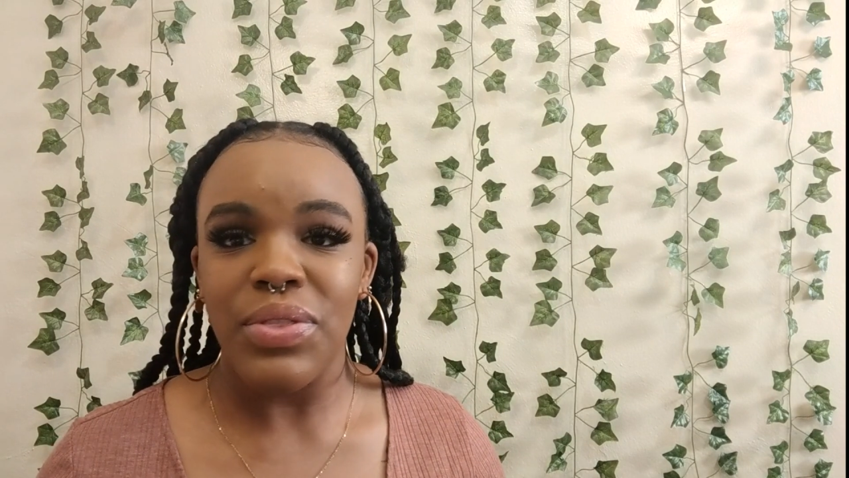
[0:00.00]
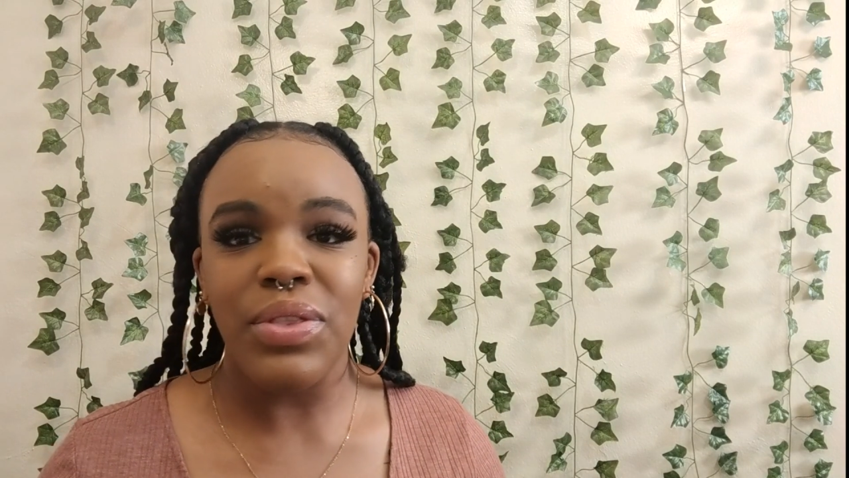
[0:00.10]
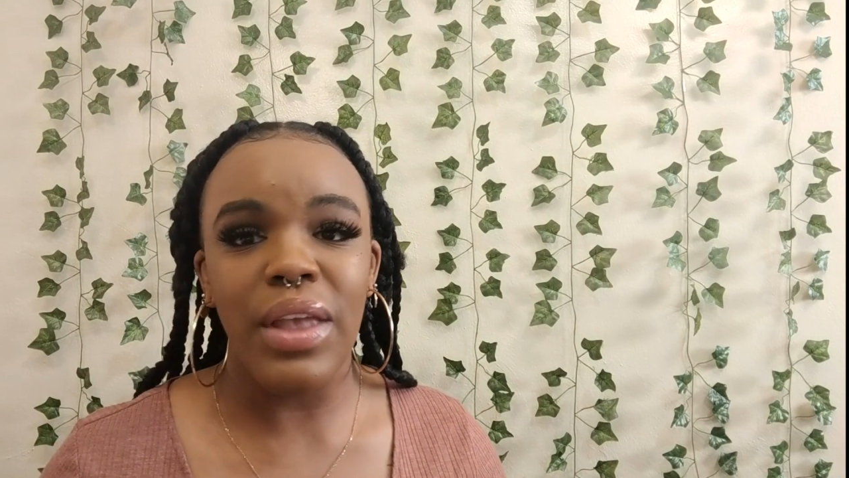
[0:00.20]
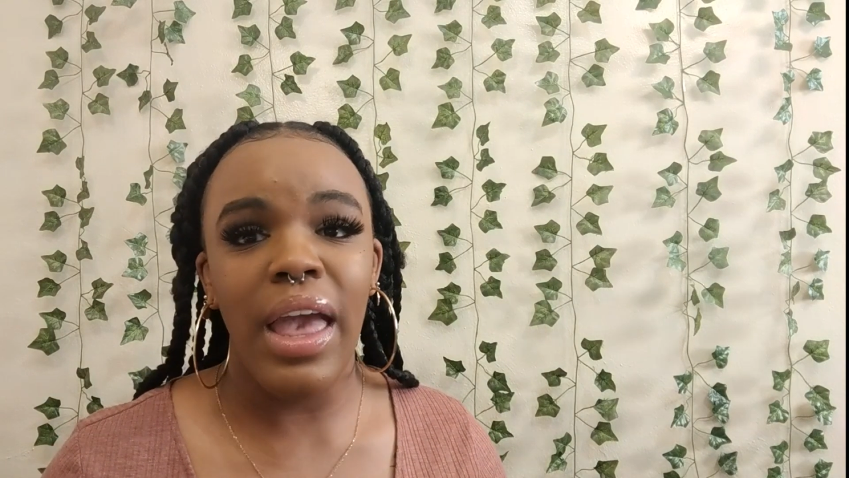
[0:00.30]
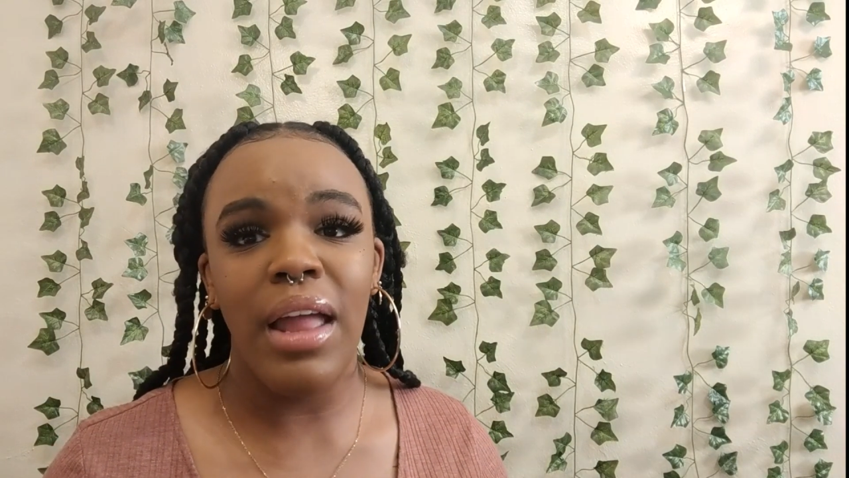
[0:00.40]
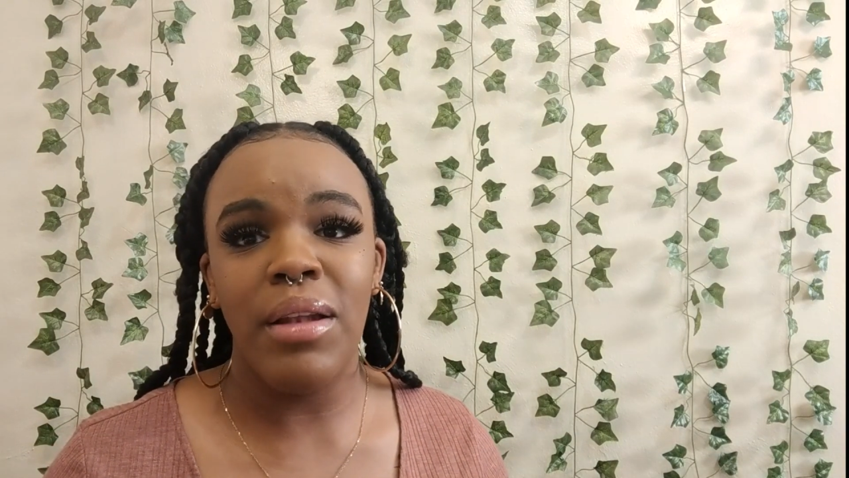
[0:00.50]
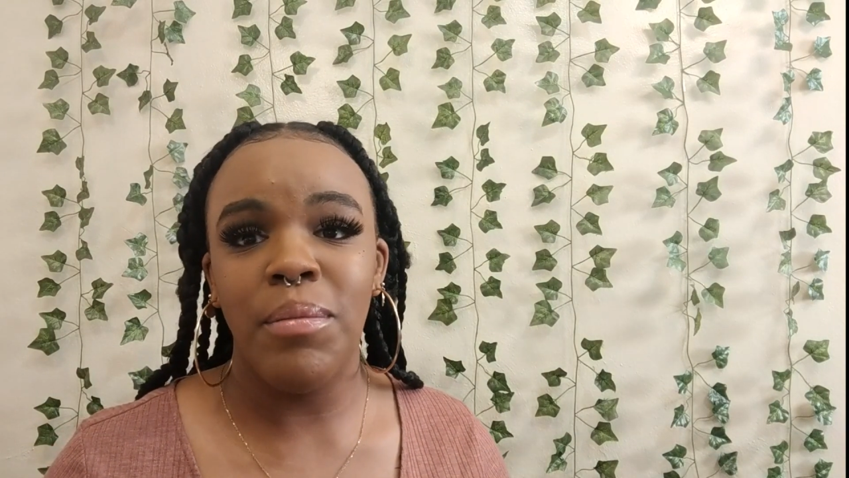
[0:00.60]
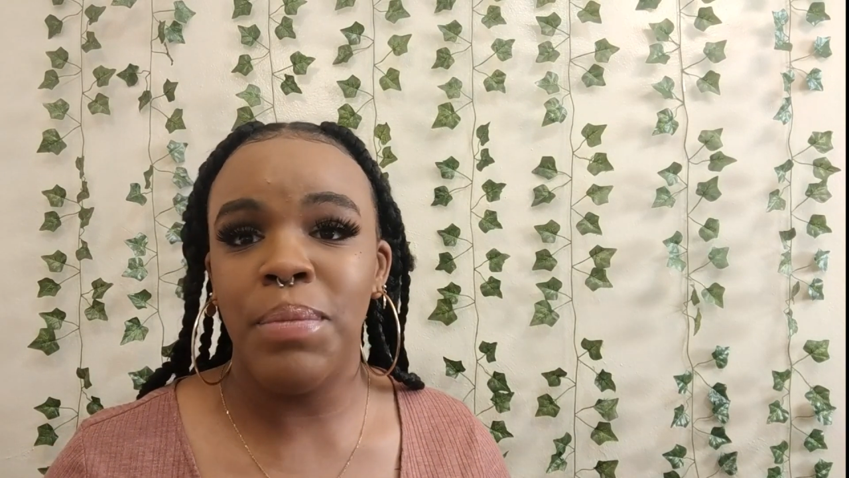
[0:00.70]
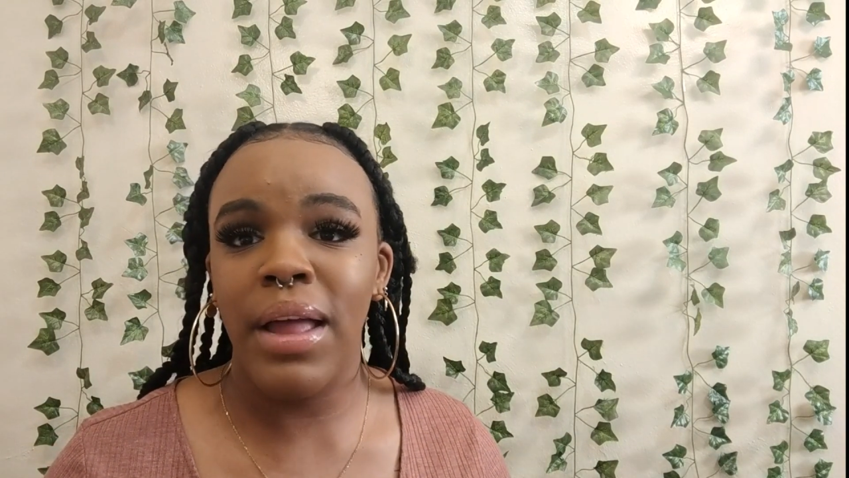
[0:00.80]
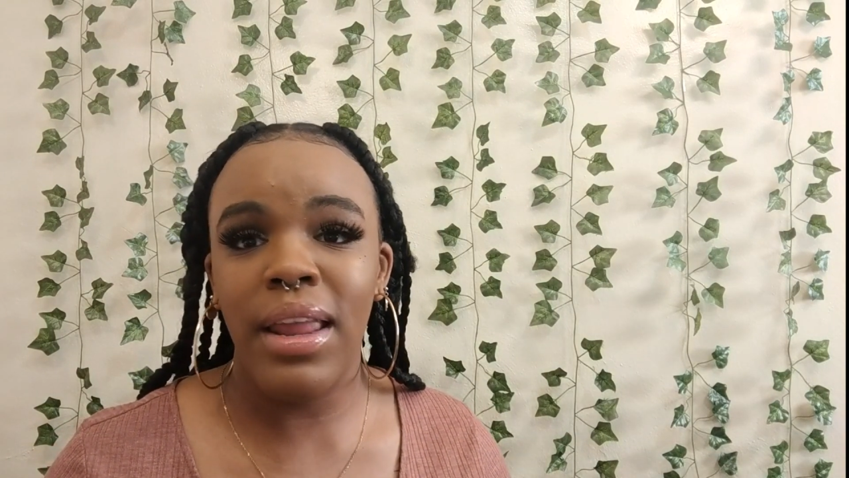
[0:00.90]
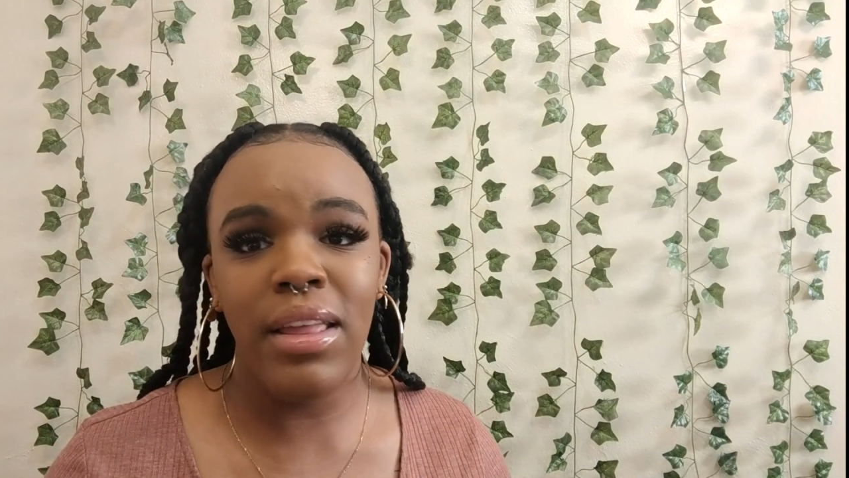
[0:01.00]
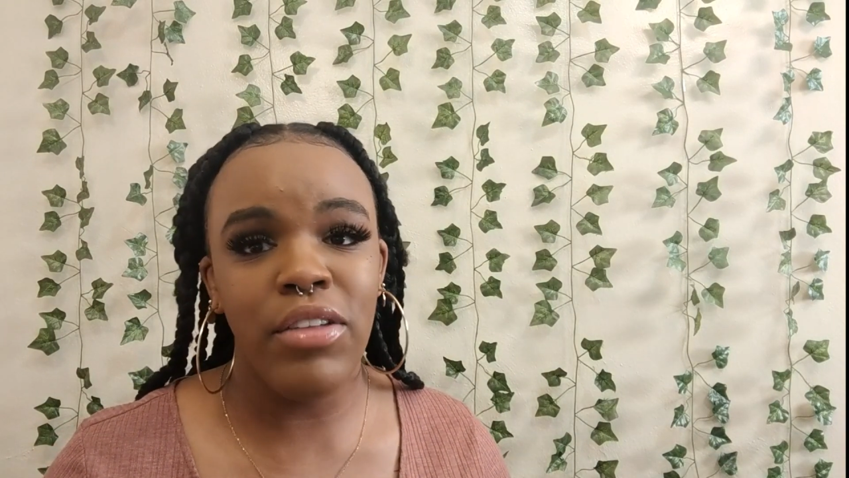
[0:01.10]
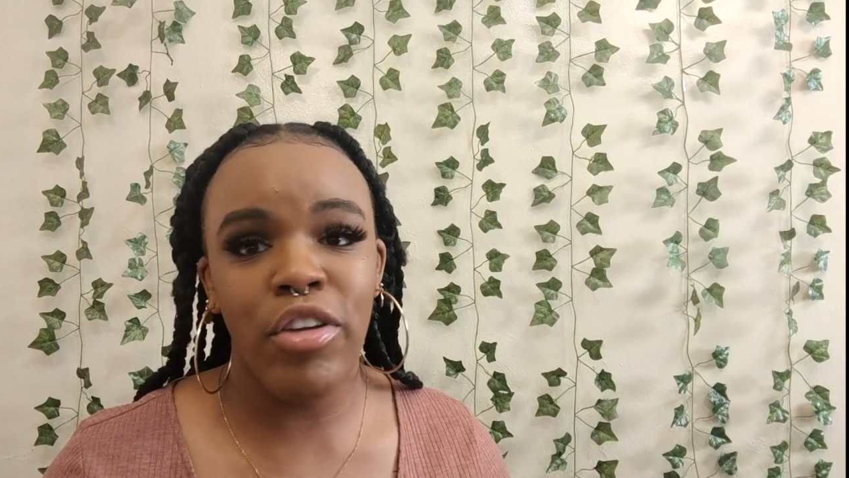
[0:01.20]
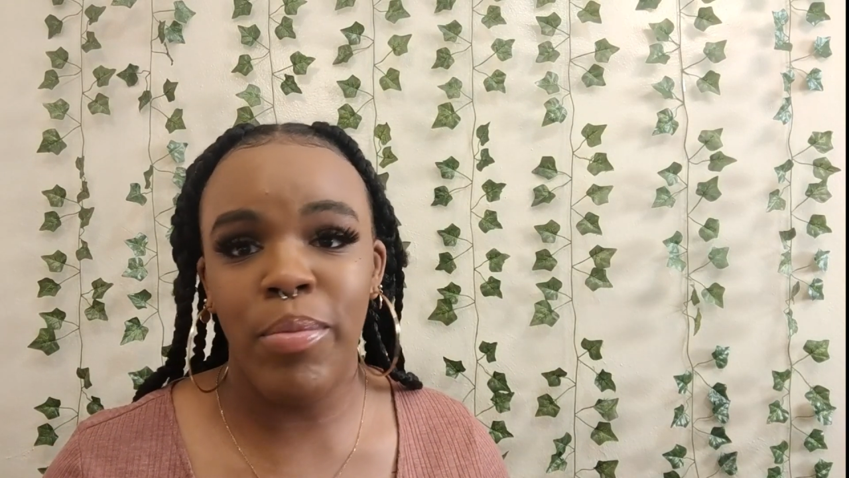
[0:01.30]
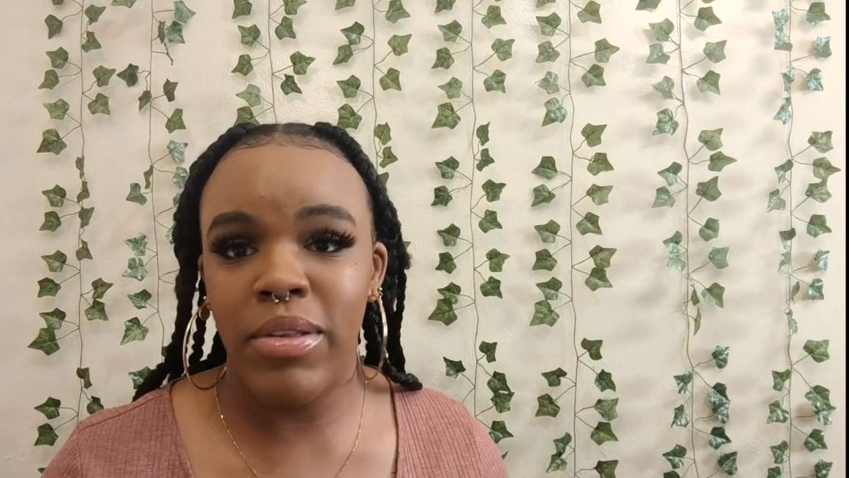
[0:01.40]
And planning a
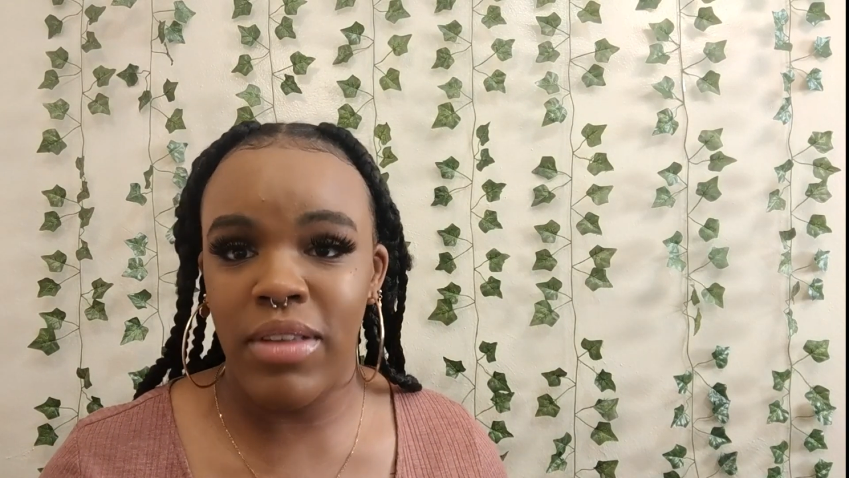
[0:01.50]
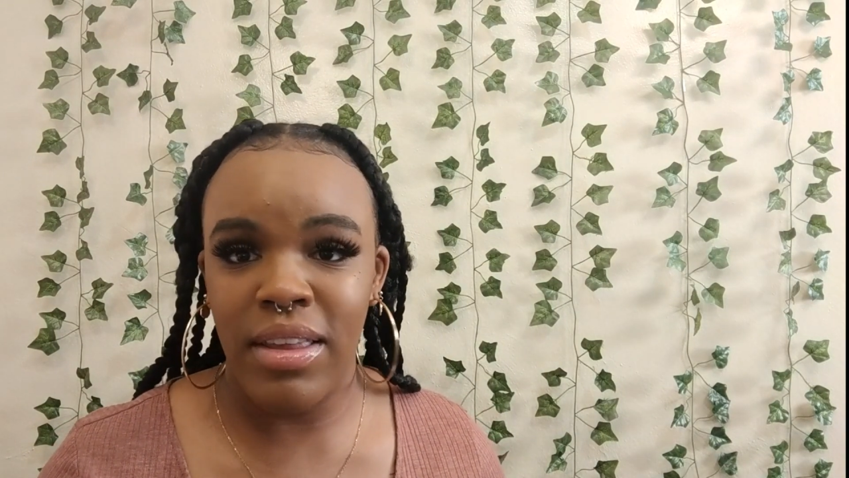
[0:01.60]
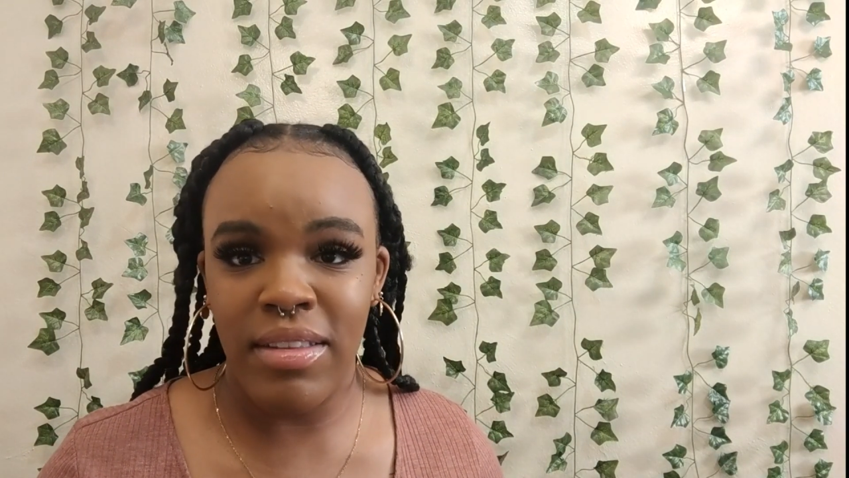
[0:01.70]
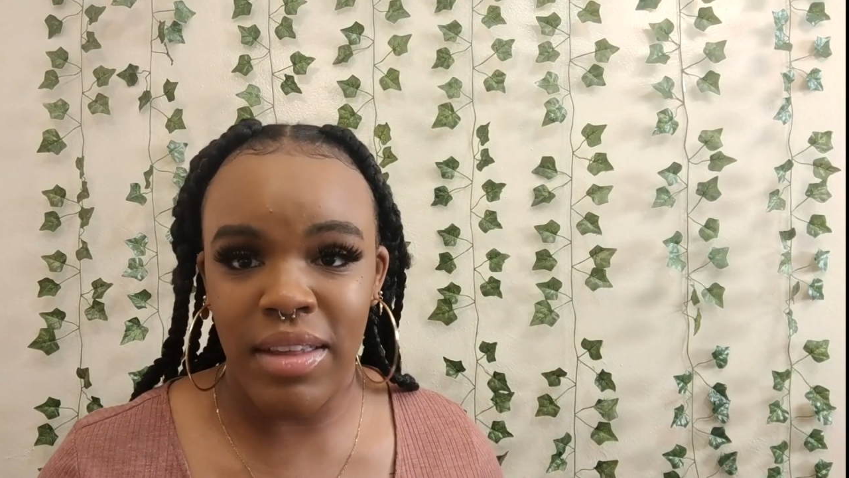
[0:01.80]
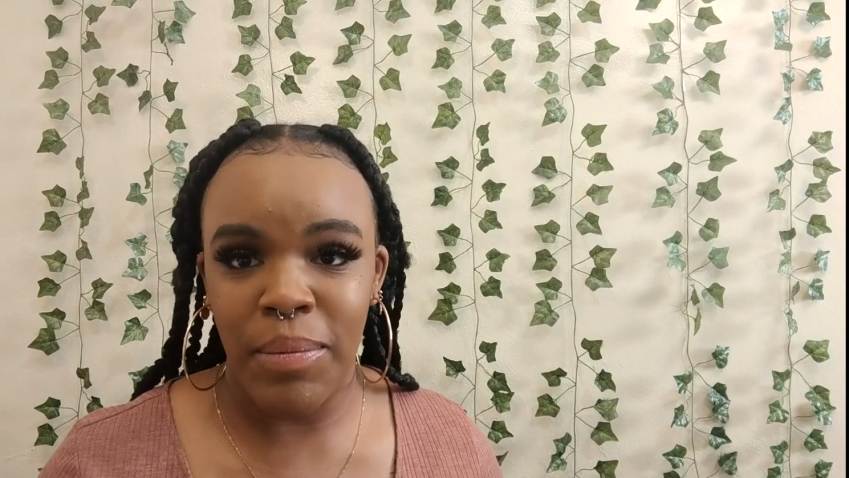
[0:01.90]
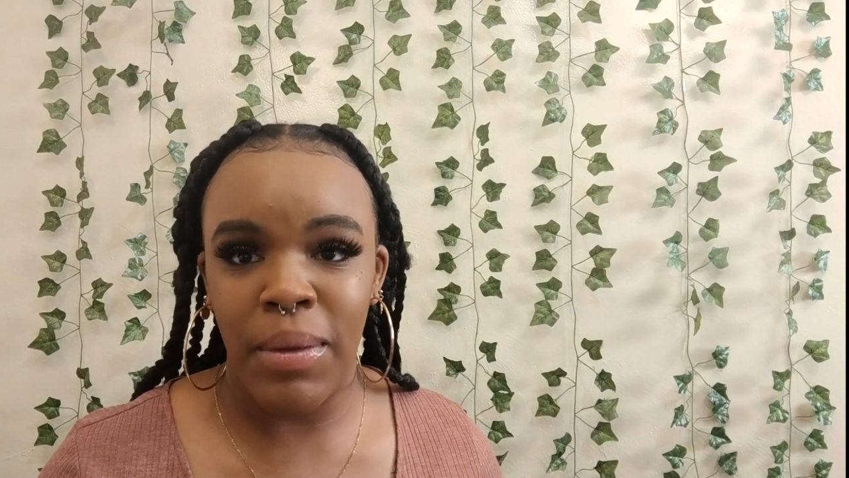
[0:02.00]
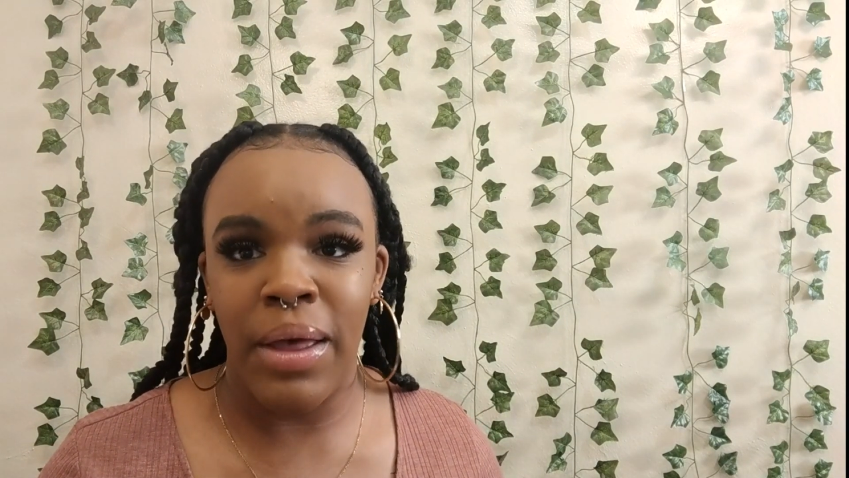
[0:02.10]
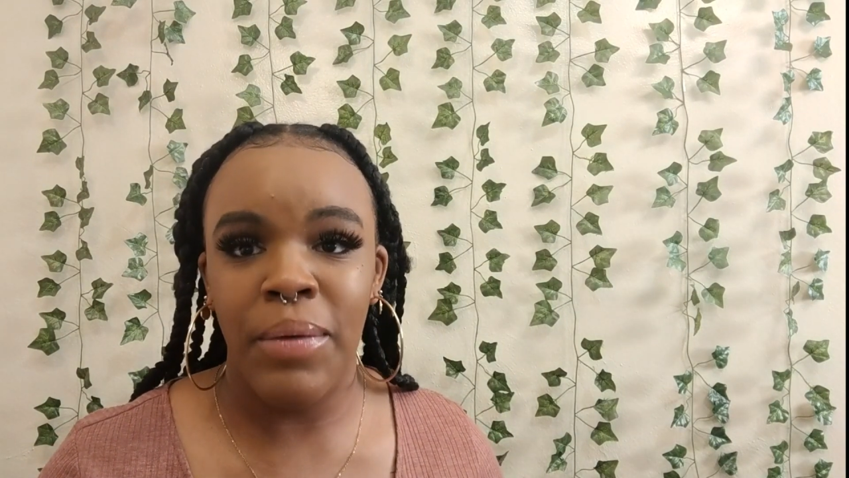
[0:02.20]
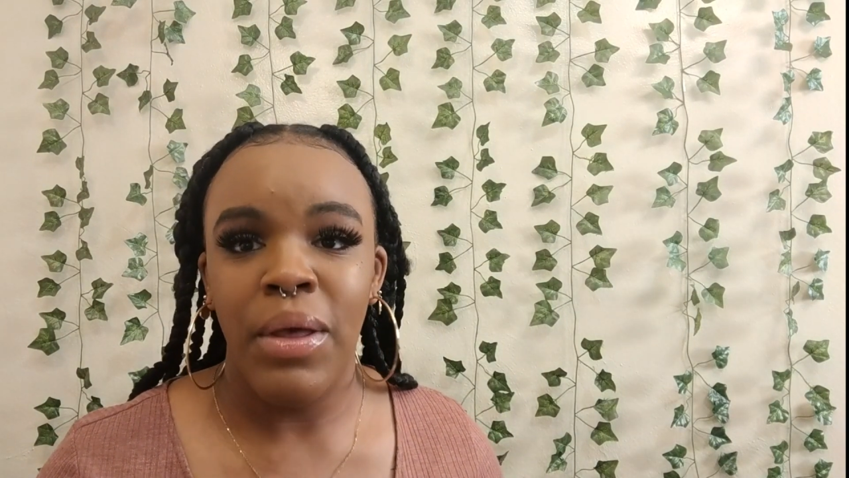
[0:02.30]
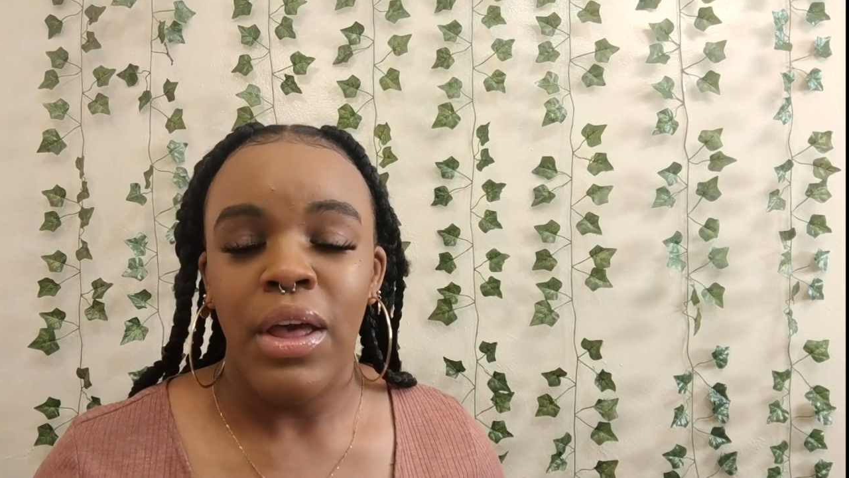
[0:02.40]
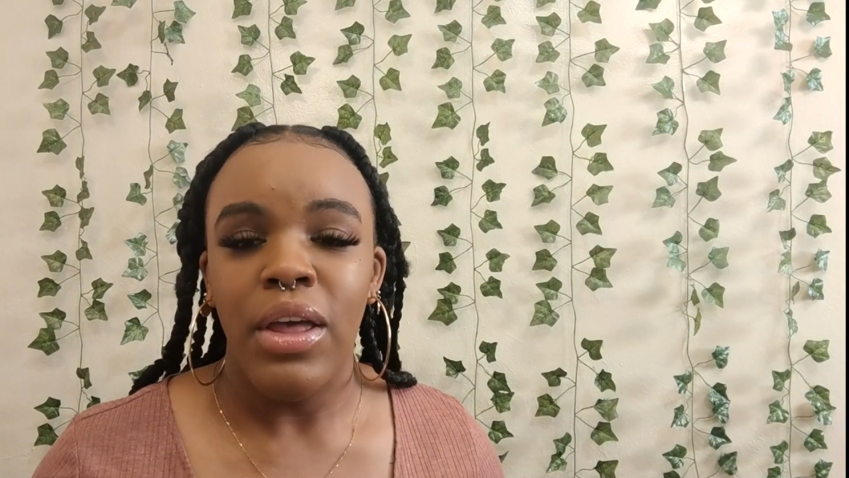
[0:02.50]
trip is easy, but